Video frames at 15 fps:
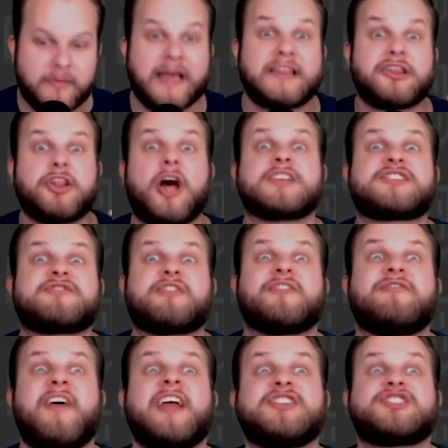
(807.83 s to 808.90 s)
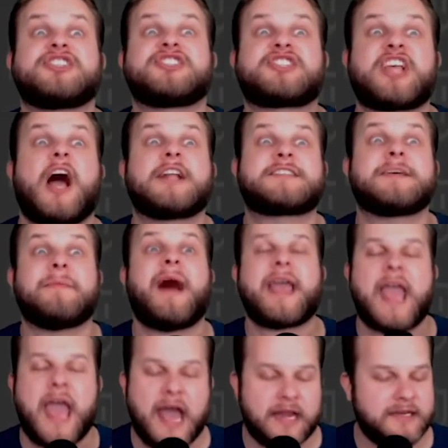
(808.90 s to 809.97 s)
lust for vengeance got to my
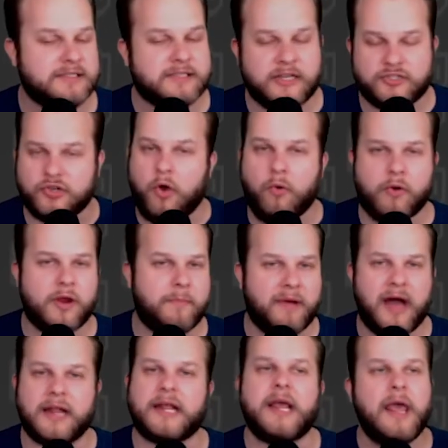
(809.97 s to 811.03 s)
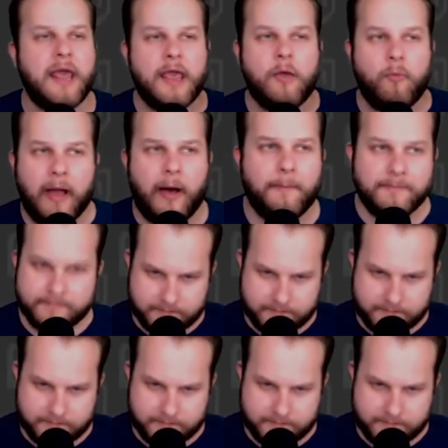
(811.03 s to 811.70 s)
head." And he's like, "Don't worry about it." Well.